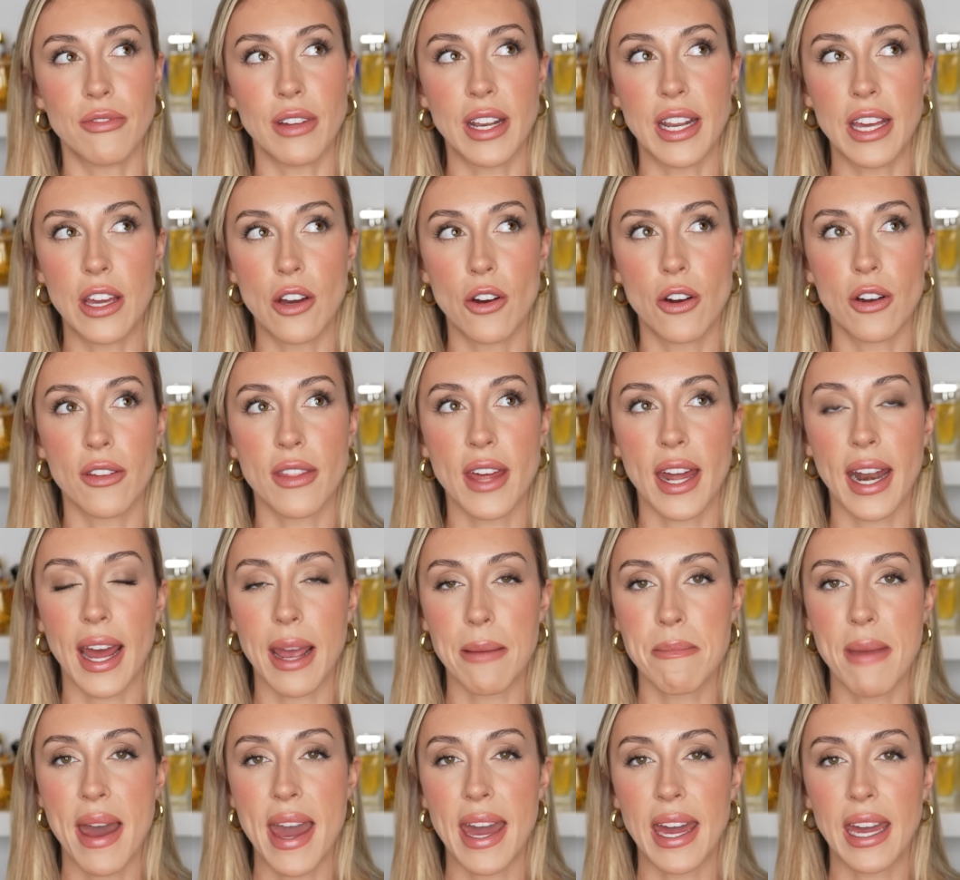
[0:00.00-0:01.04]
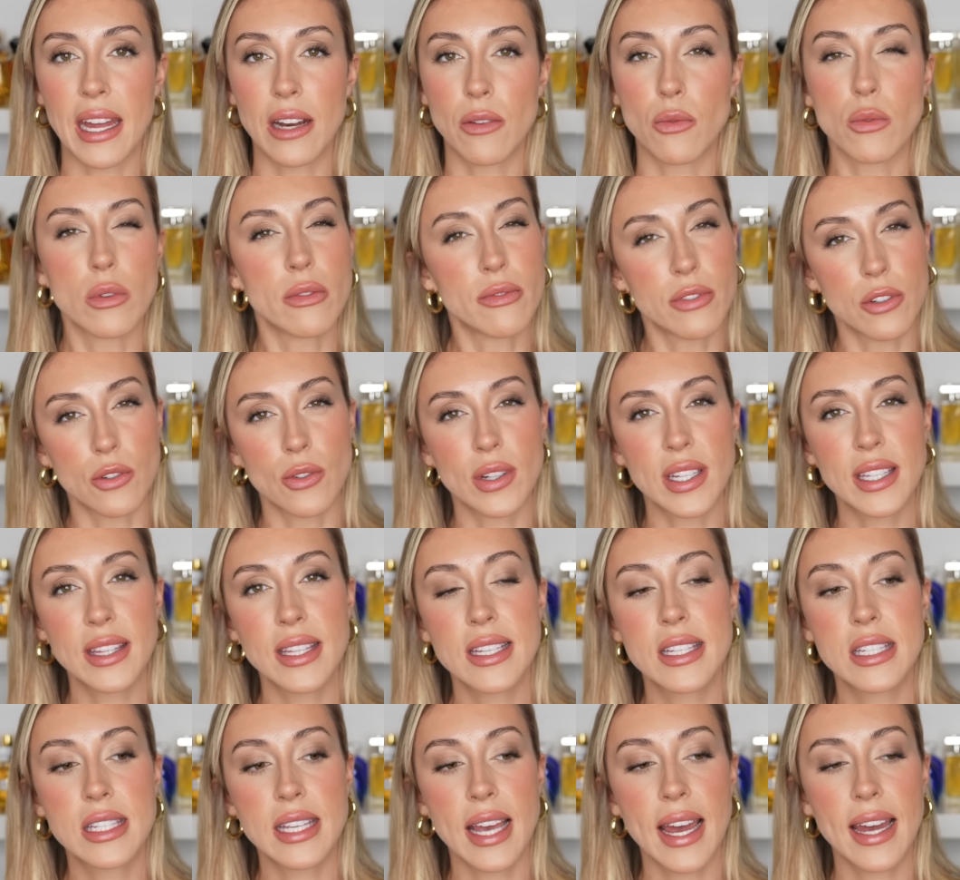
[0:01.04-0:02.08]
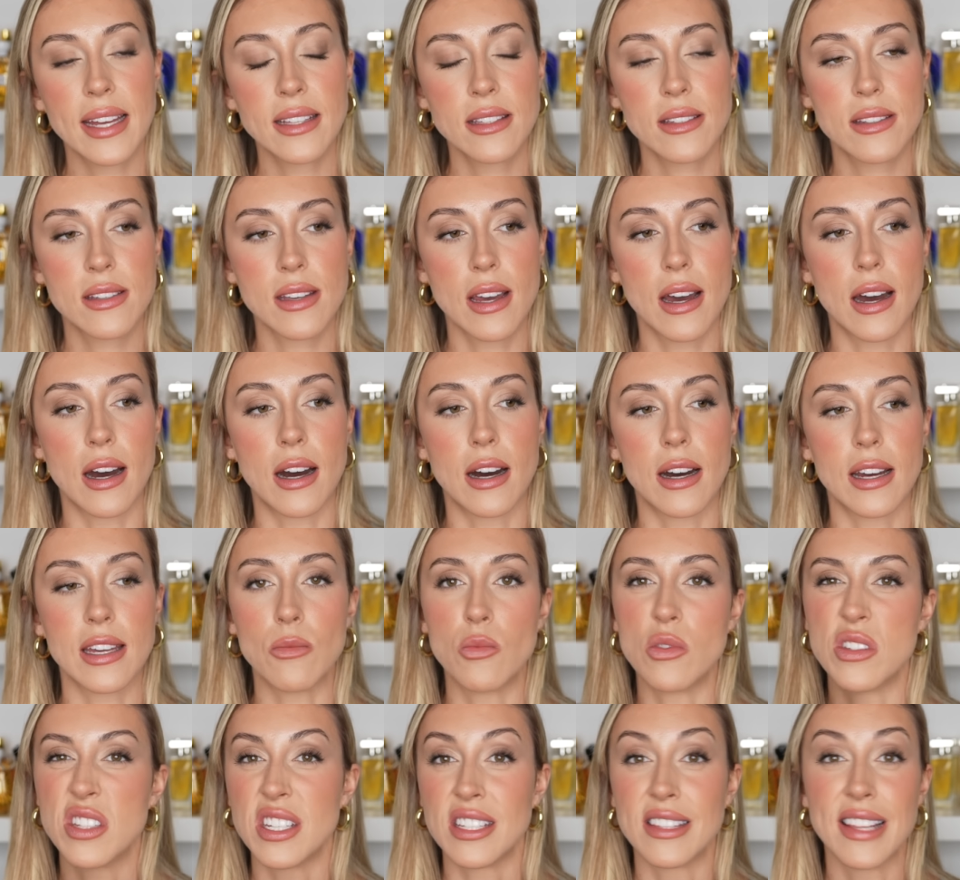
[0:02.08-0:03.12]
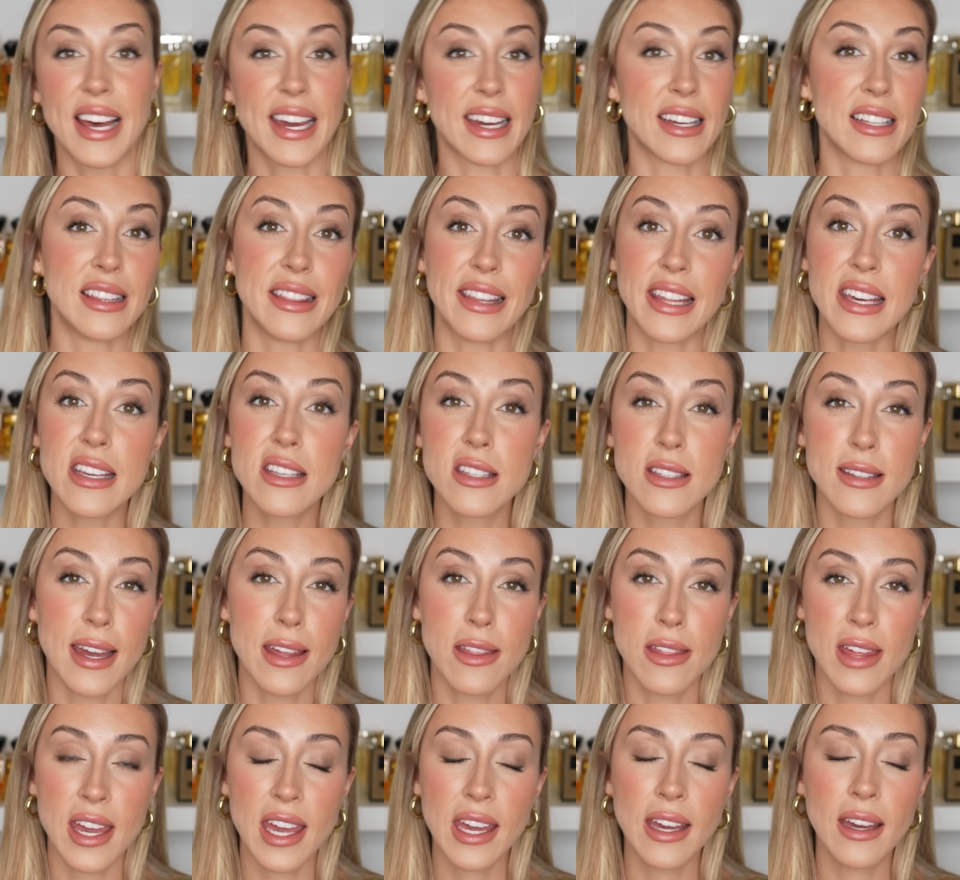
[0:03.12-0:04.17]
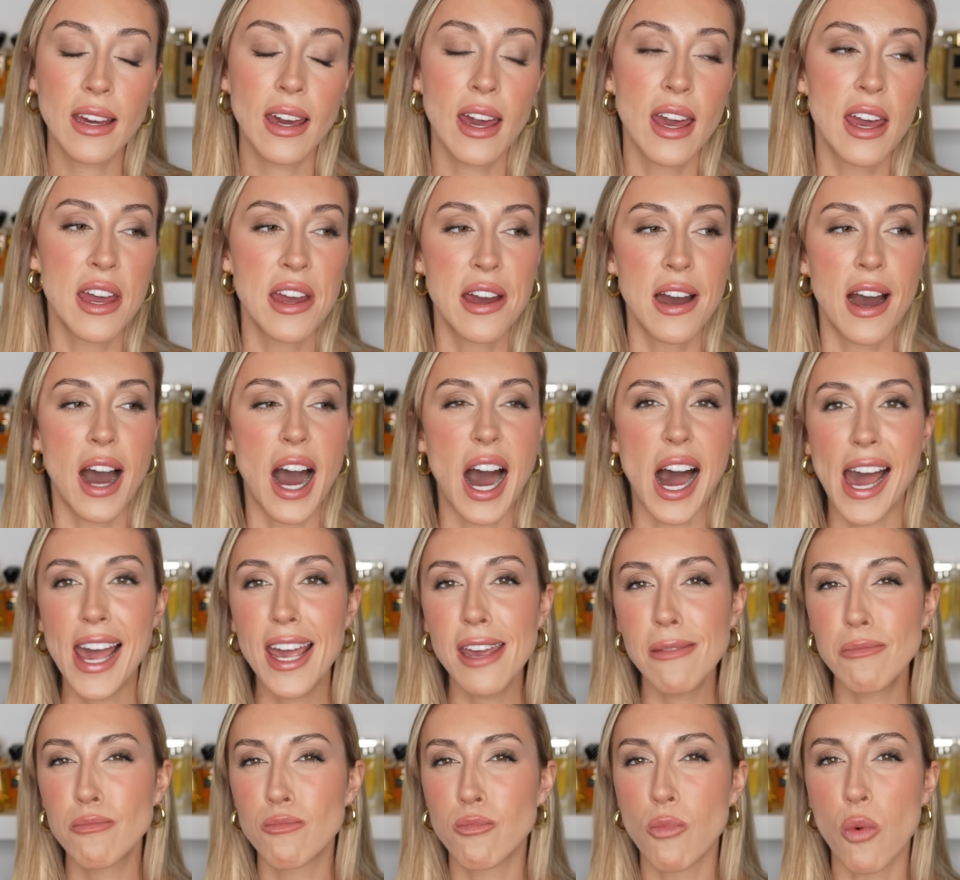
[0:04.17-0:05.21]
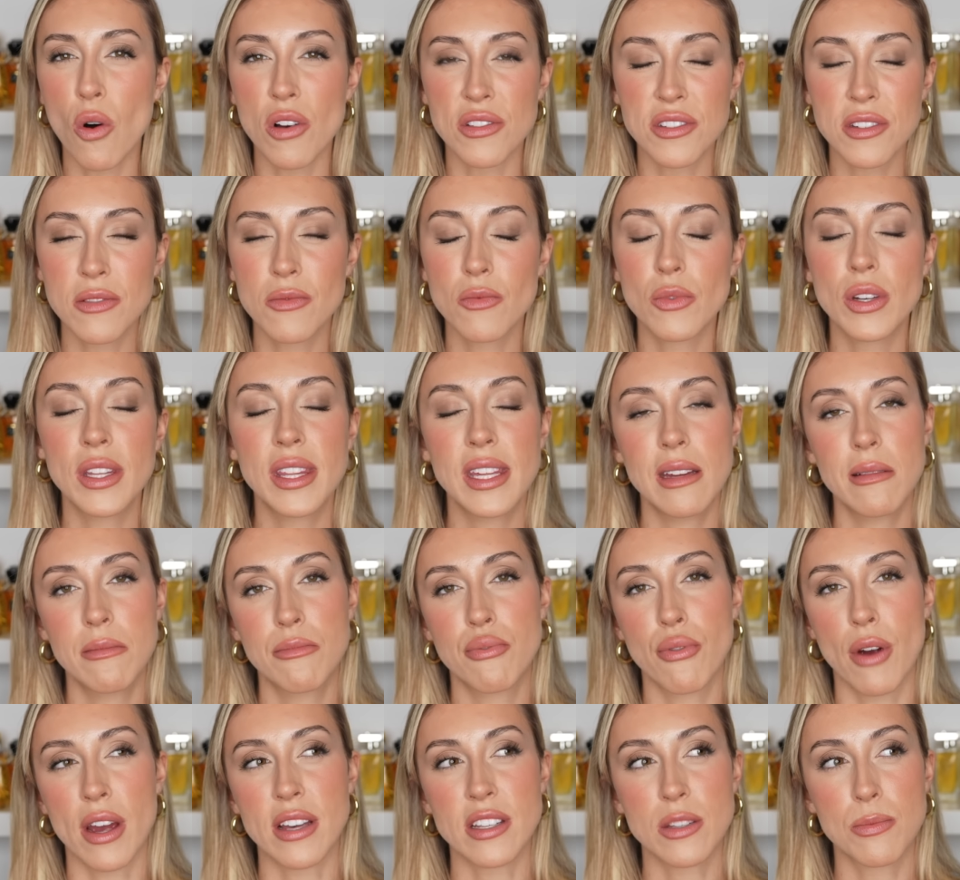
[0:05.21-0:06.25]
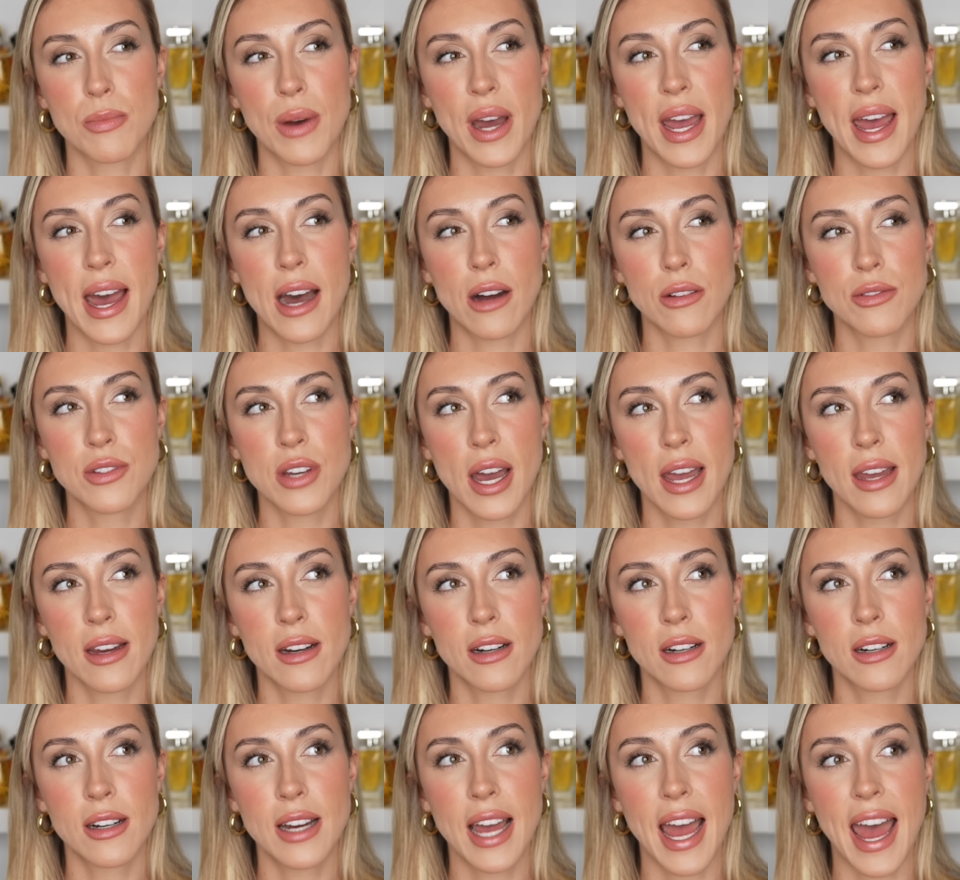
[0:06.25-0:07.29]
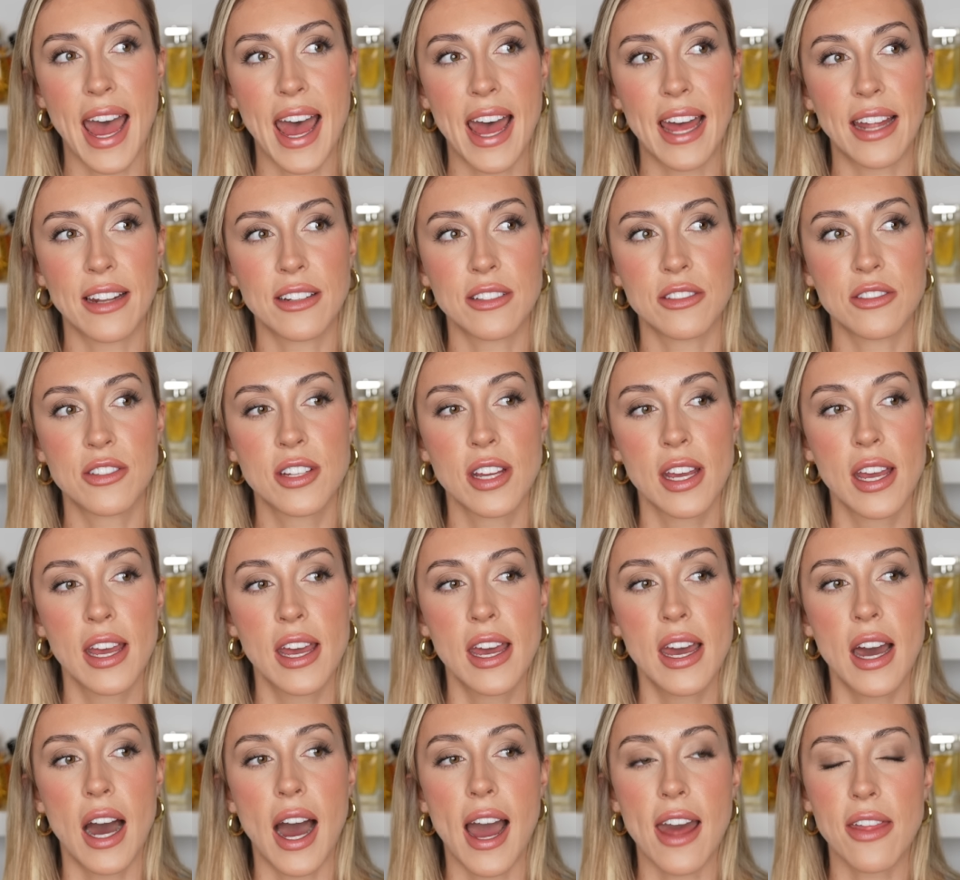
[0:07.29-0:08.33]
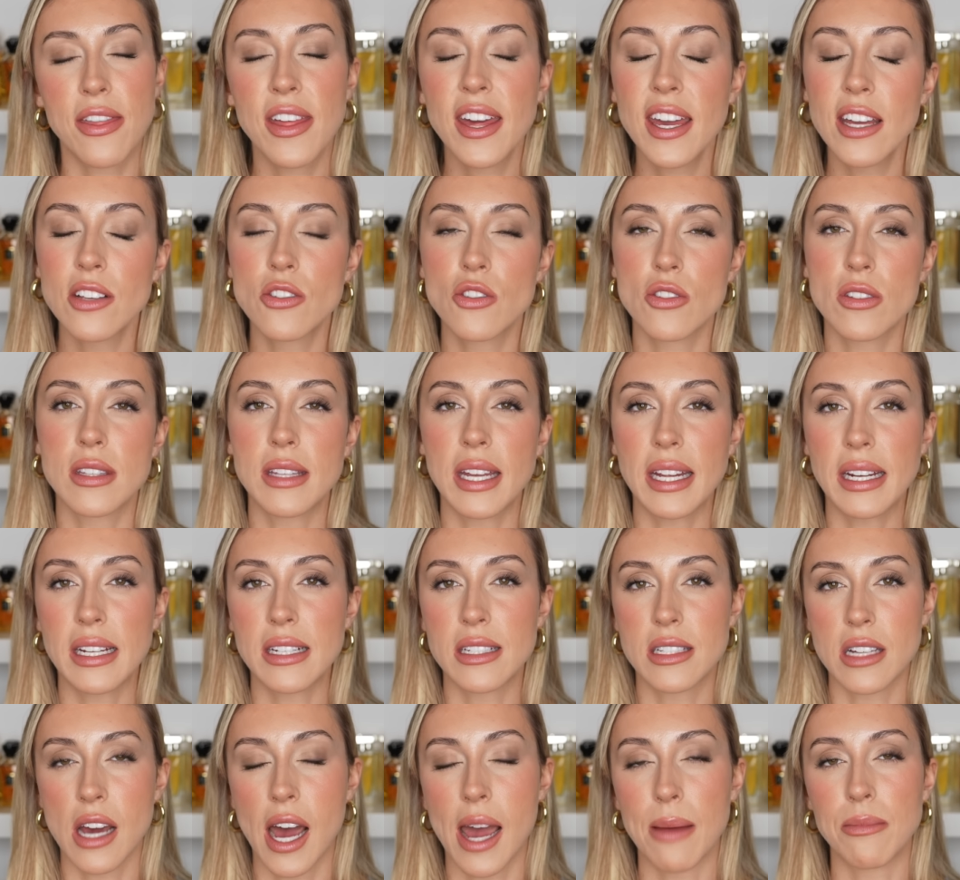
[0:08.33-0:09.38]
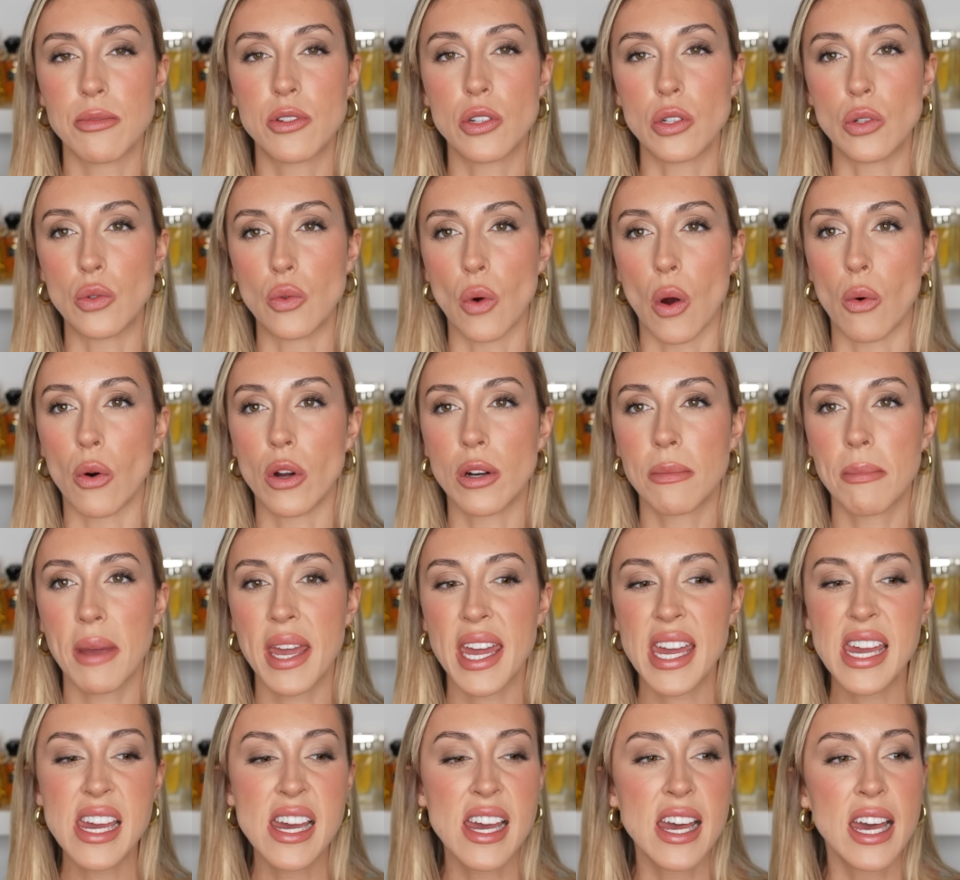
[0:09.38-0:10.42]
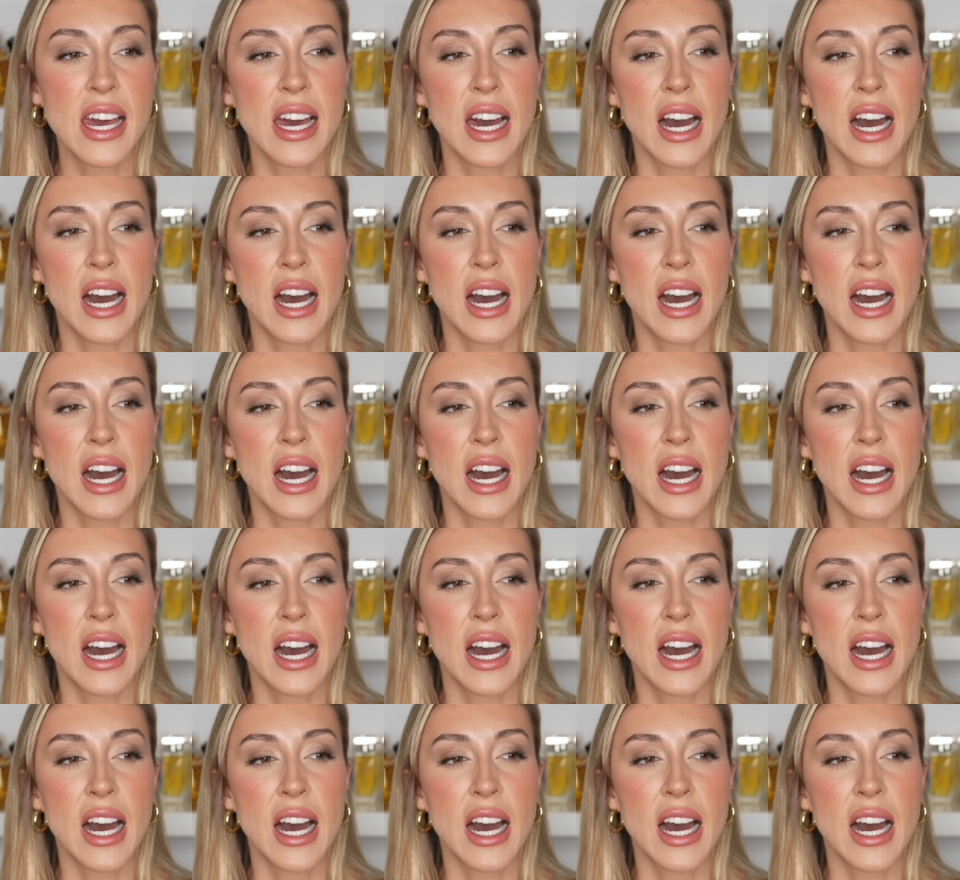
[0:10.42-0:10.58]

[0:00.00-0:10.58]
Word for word: video that I made reviewing this scent, uh, it was in like a list, I think. I wasn't really impressed by Althaïr and I think it just needed time to grow on me.